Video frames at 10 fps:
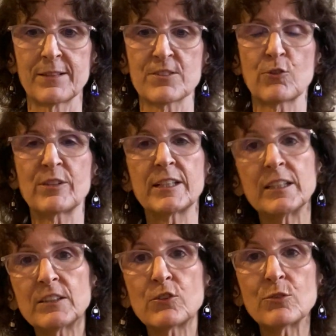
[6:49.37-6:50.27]
So
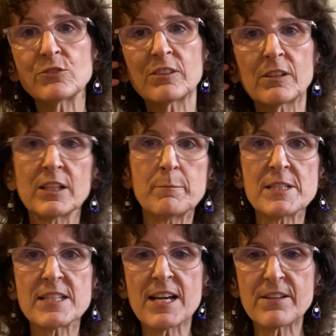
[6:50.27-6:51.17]
get those
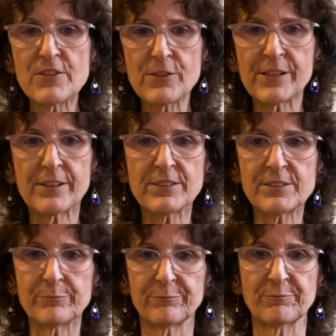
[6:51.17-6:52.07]
lemons out of your ears